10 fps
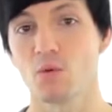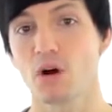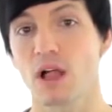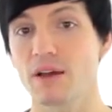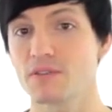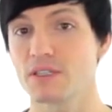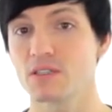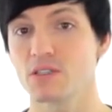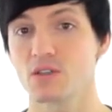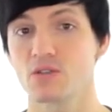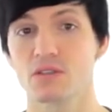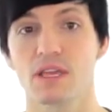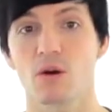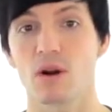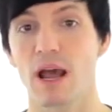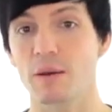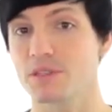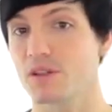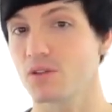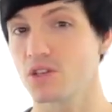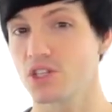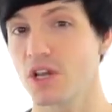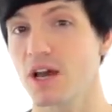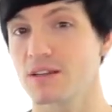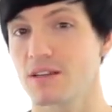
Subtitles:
Well, I've seen students that were absolutely shocked